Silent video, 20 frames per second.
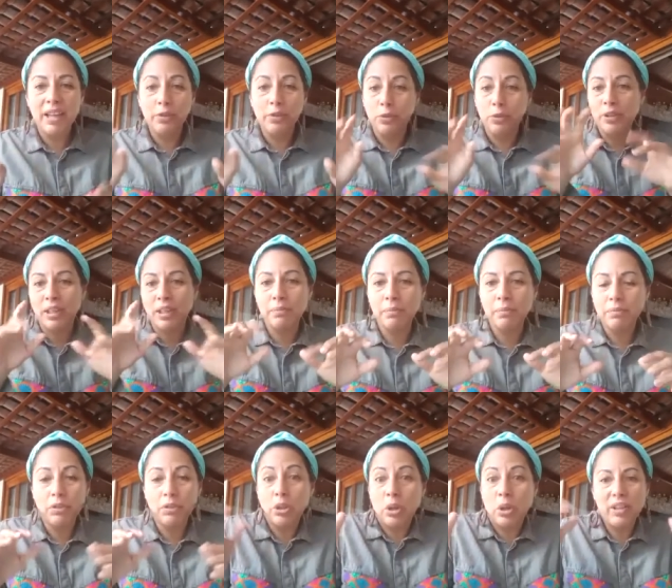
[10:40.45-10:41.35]
You can,
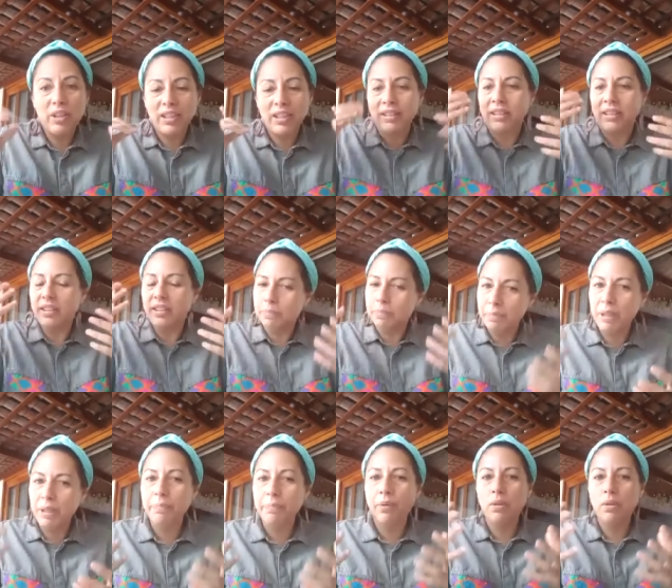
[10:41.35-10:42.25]
you know, and these
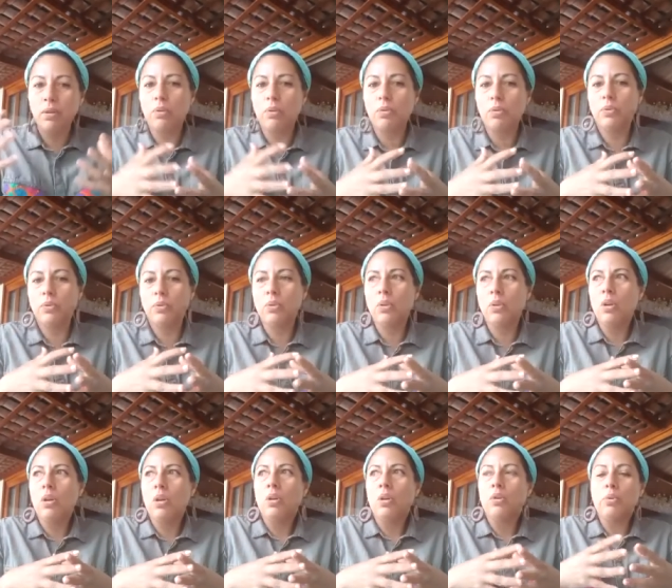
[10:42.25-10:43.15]
people who
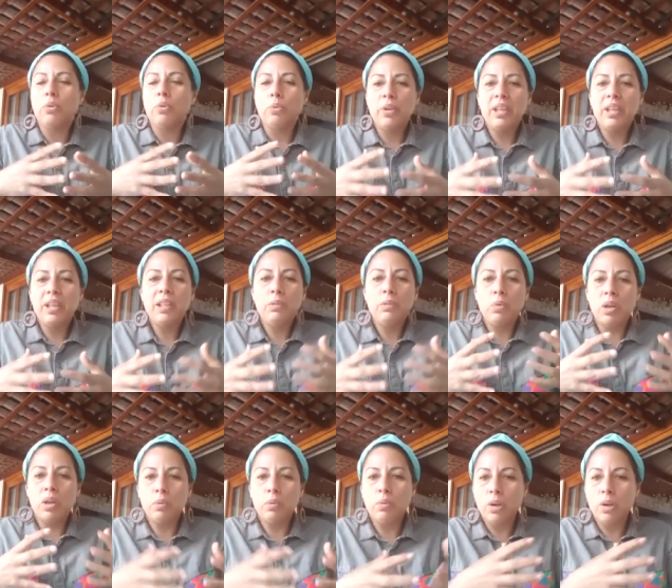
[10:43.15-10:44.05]
really
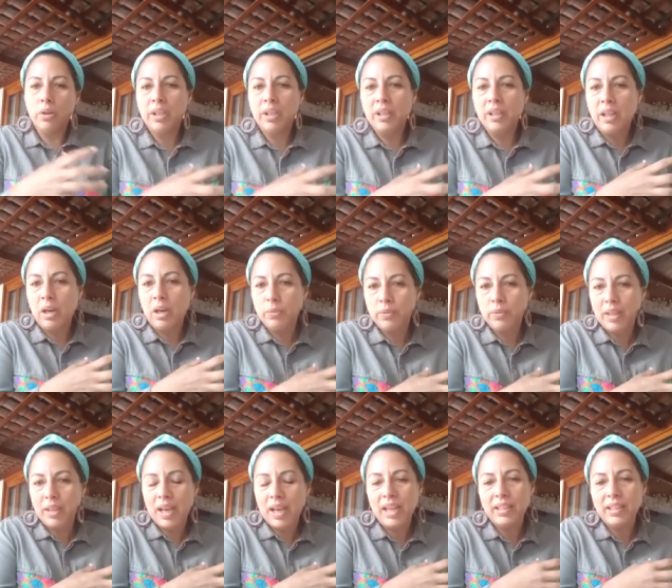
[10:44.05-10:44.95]
were working
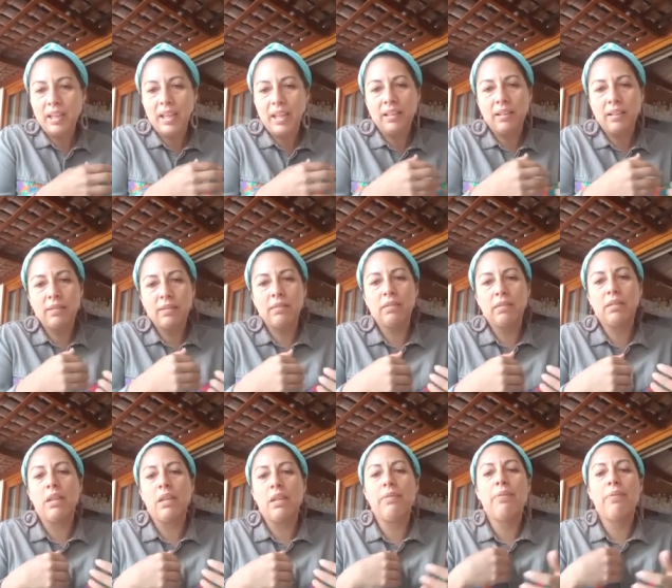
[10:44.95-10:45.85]
outside and
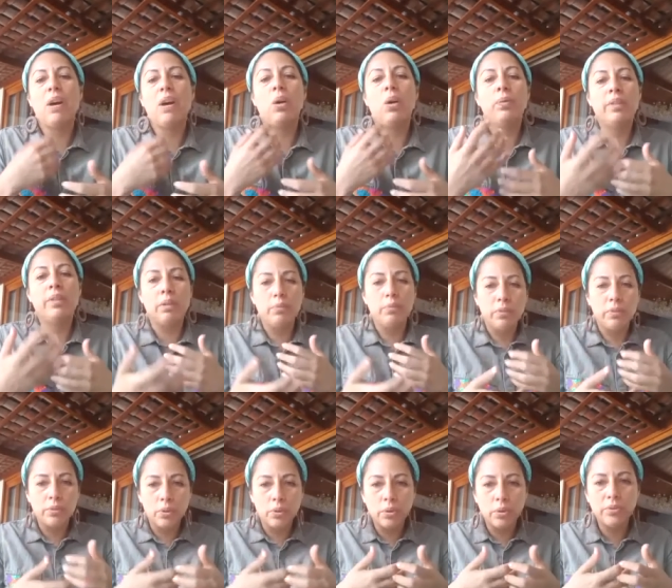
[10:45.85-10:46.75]
they found the
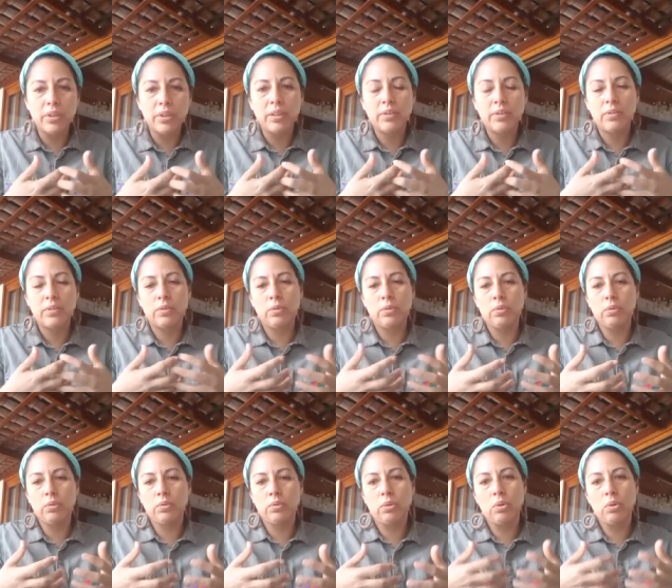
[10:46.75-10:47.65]
resources
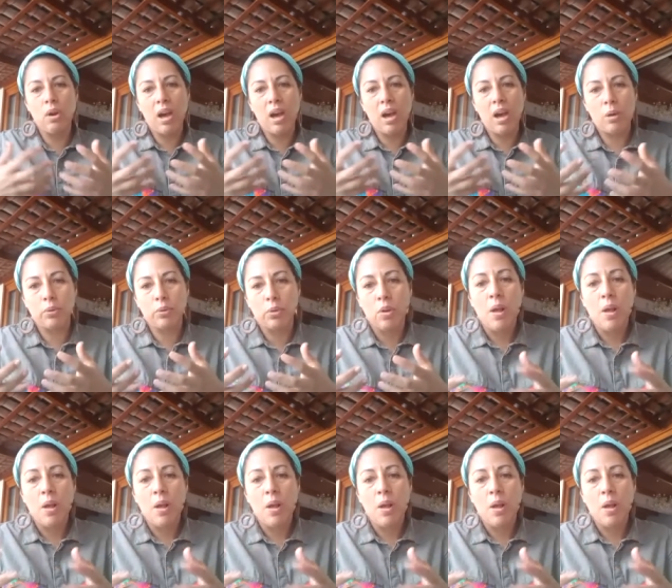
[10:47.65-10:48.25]
to go out.